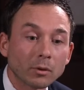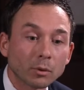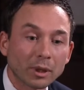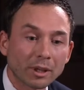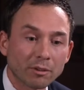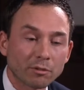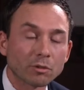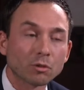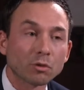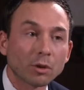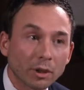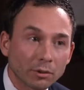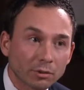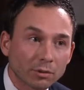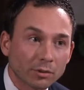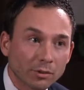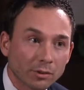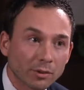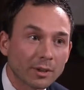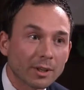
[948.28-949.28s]
have
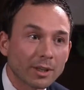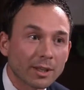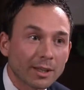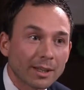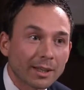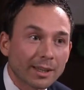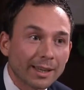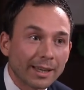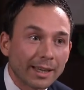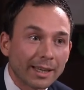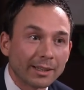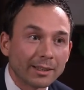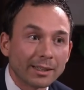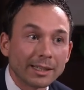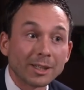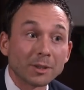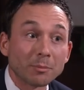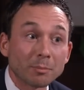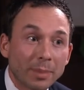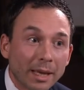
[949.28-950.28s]
trust in an
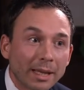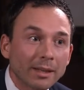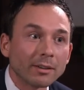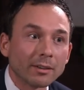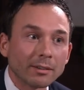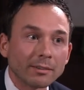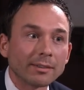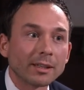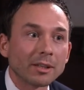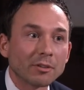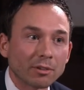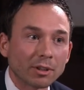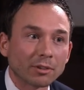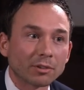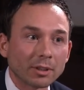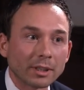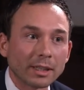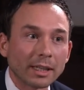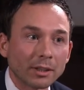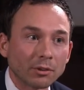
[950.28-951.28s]
independent
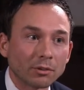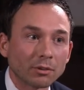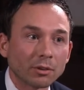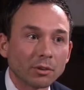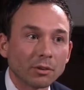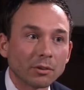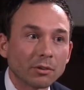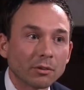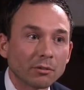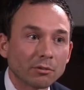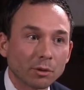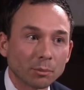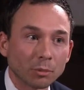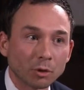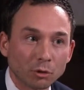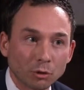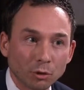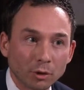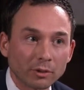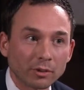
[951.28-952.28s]
investigation from the
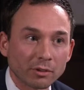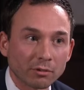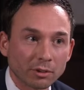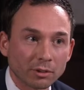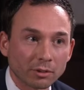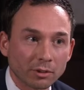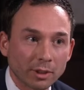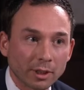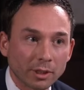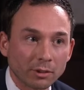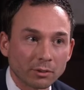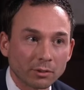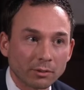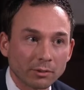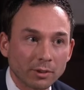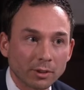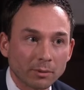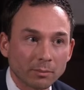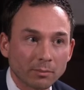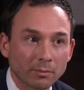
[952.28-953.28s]
joint investigation
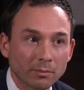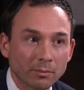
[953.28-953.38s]
team?